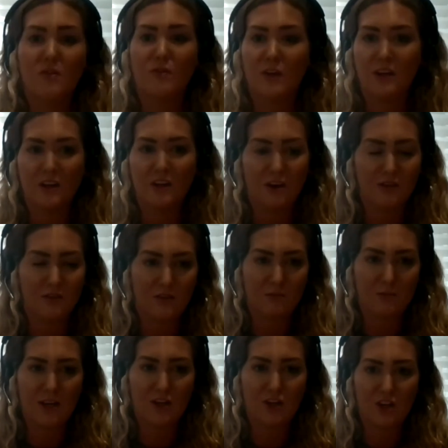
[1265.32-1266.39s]
videos,
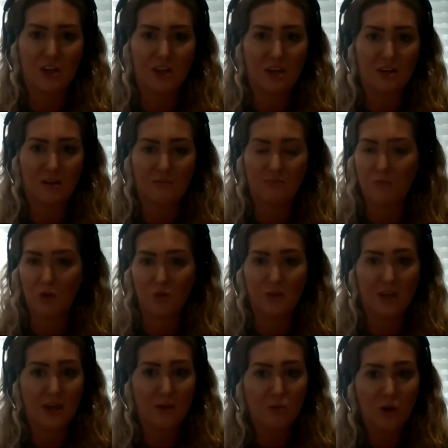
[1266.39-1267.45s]
especially on
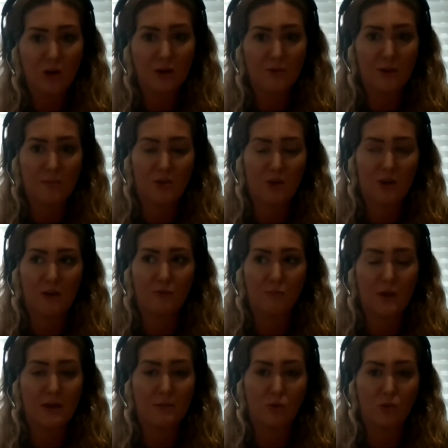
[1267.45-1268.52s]
the EY website, of
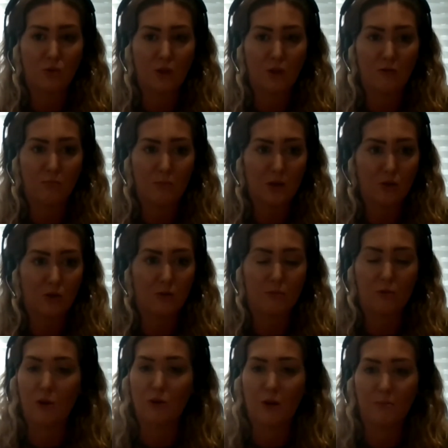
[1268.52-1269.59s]
people that have been on the
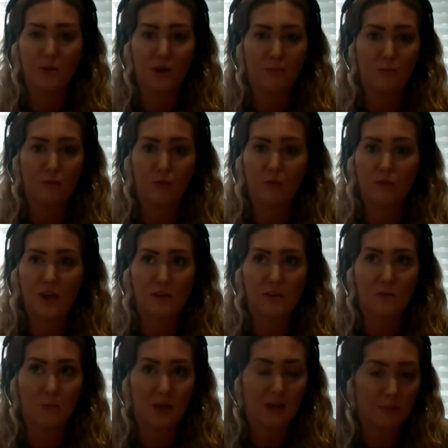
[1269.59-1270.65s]
program a number of years
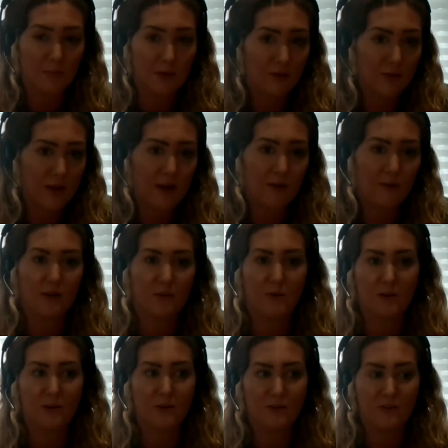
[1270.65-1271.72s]
speaking about their
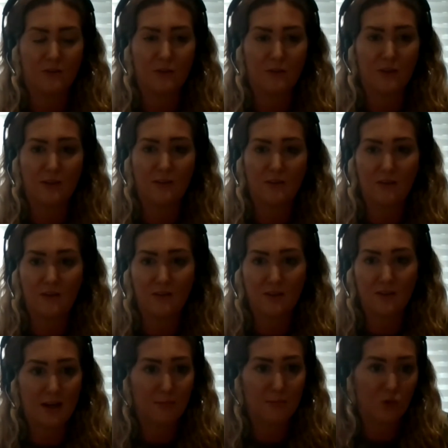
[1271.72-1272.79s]
experience and the things it's
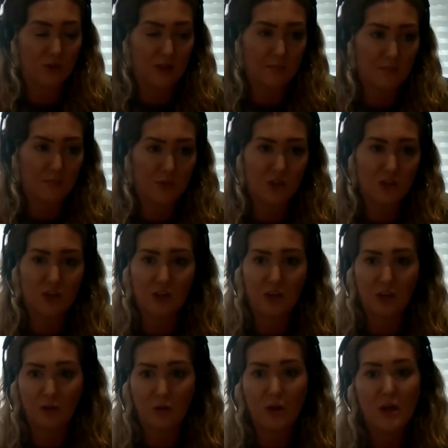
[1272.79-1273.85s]
enabled them to
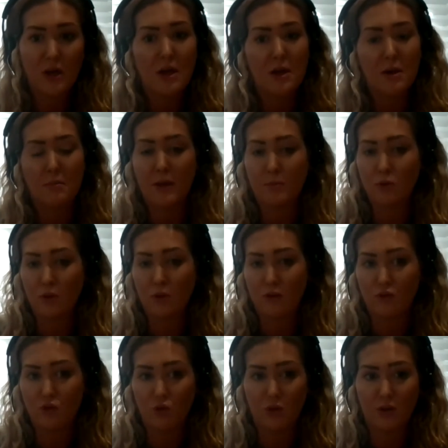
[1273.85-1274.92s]
do, people that
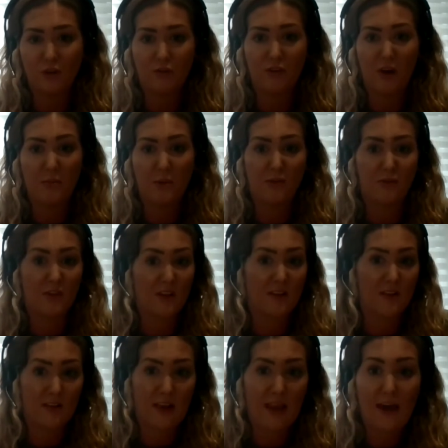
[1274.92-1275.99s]
have joined the firm and have
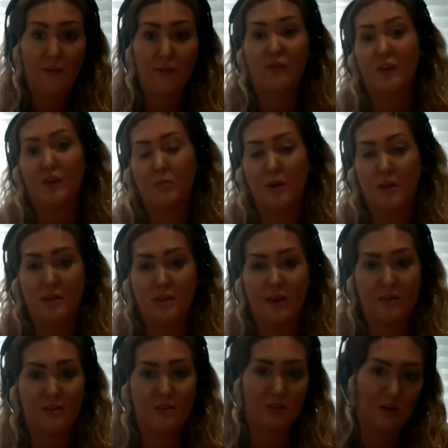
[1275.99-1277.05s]
since left, and whether
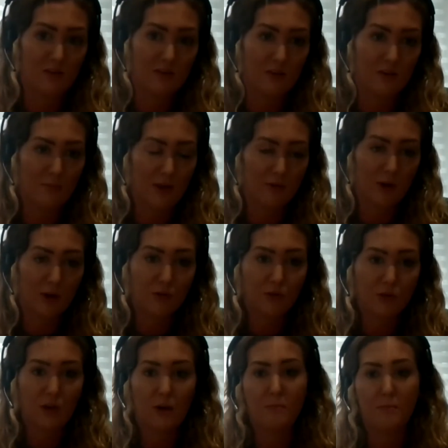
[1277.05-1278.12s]
that's started up their
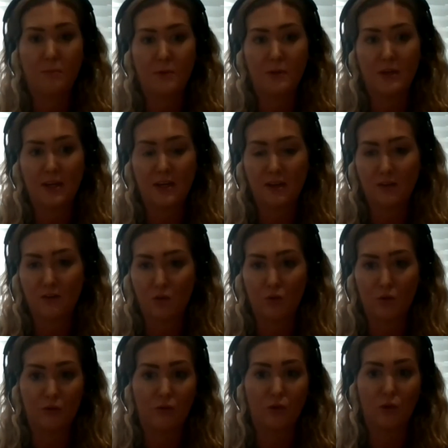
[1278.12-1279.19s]
own companies
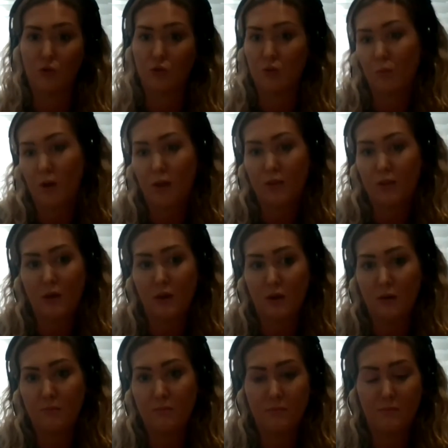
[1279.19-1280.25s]
or have gone to
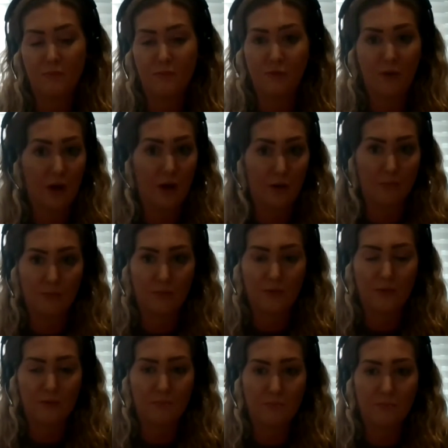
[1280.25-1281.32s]
other
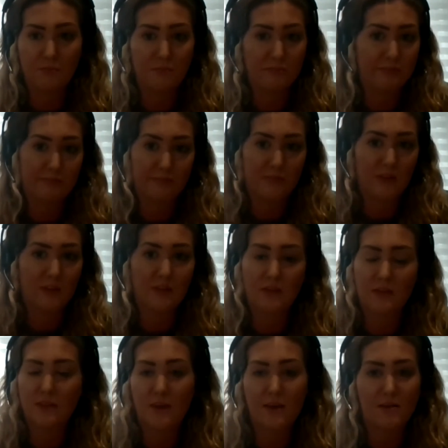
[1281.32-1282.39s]
firms.
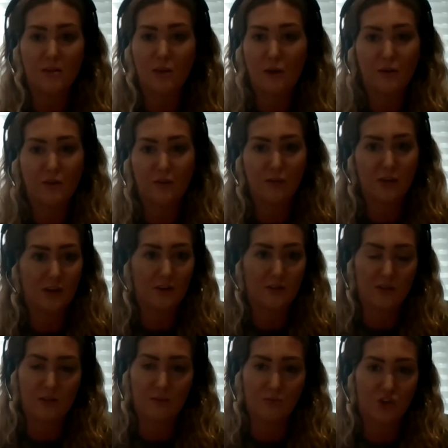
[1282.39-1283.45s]
There's loads of
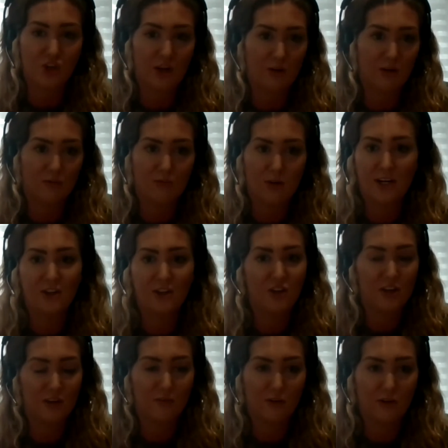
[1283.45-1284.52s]
videos of them sharing a range
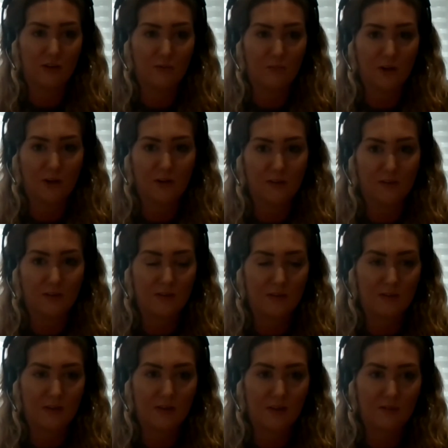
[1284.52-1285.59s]
of different
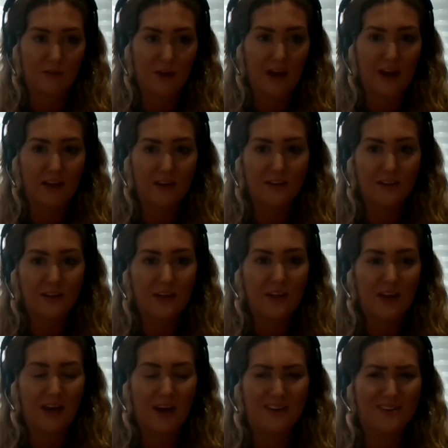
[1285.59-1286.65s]
experiences that they've had.
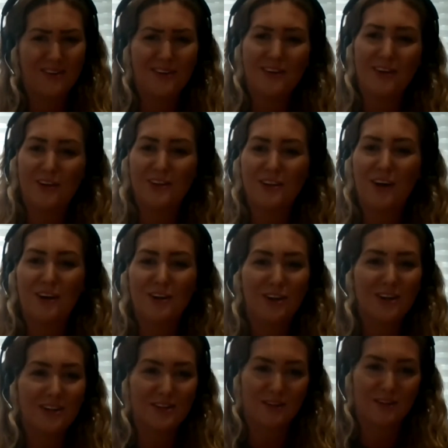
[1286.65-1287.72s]
And I, would
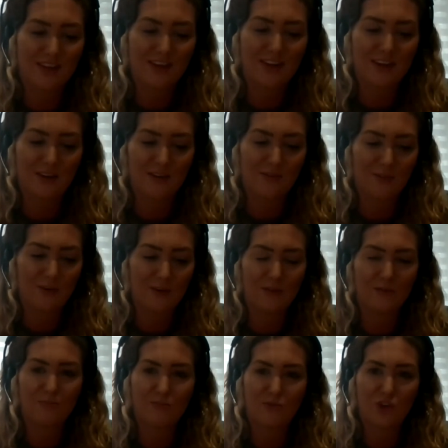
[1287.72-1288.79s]
like to think if a
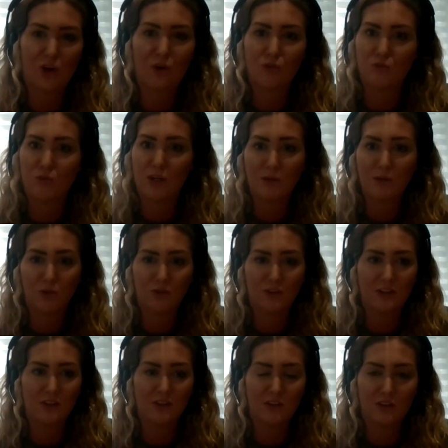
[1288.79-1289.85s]
child really
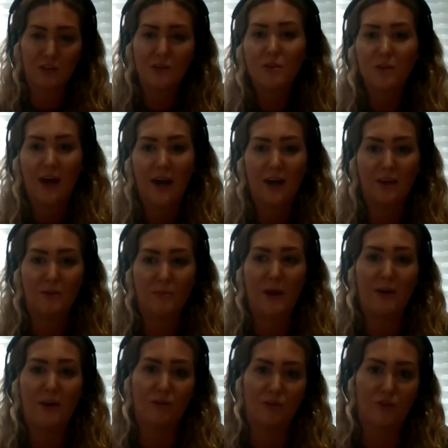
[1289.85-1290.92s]
wanted to do that and the
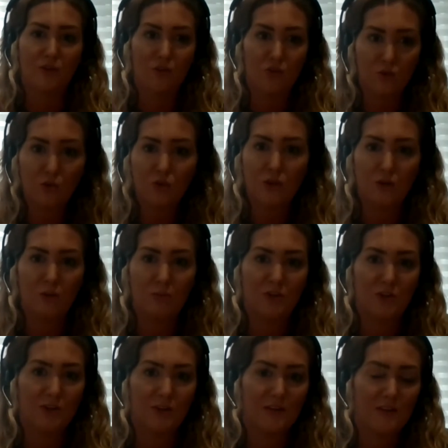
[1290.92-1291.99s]
parents saw the
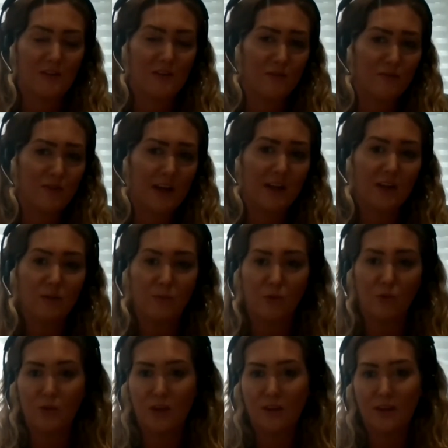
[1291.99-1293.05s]
opportunities
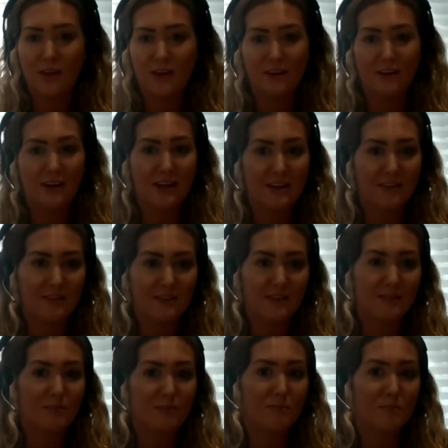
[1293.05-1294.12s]
available, then they'd at least
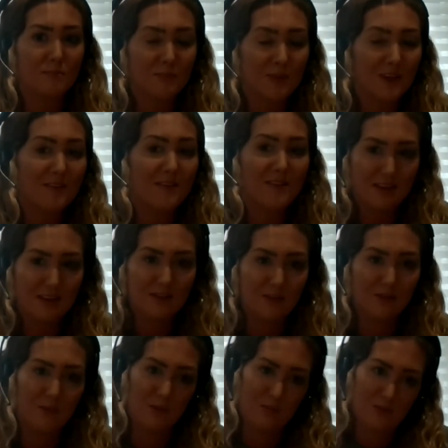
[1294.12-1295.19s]
consider
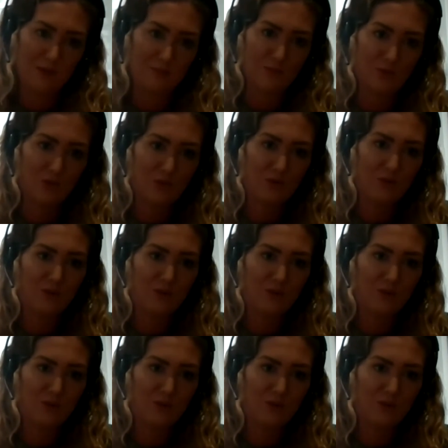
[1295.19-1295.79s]
them a bit more.